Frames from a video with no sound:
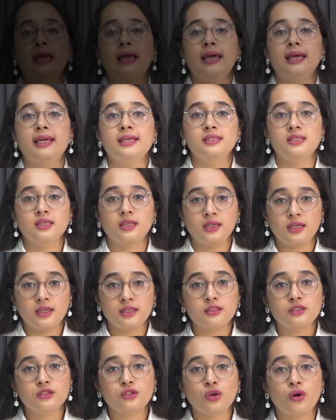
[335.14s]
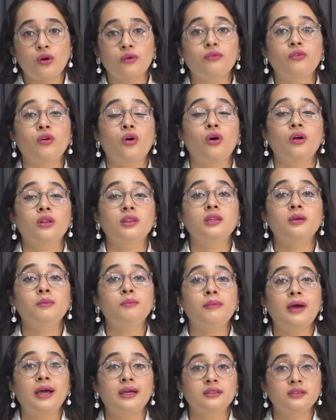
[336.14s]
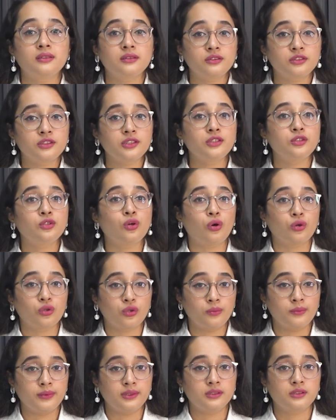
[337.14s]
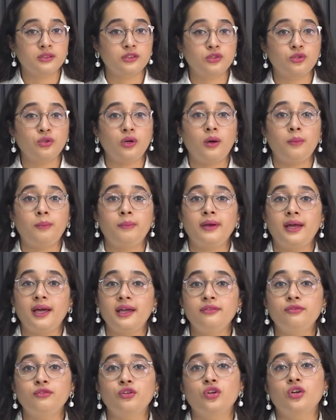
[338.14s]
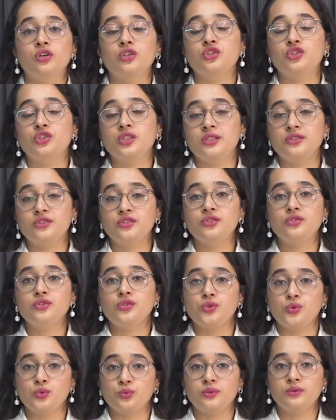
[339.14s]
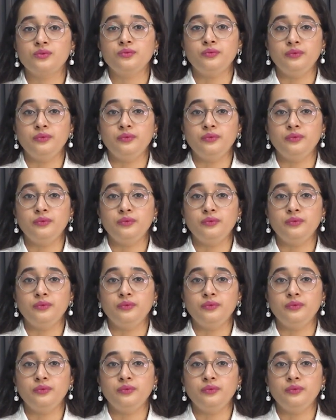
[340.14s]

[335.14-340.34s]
Here's a list of all the mandatory documents to apply for a Schengen student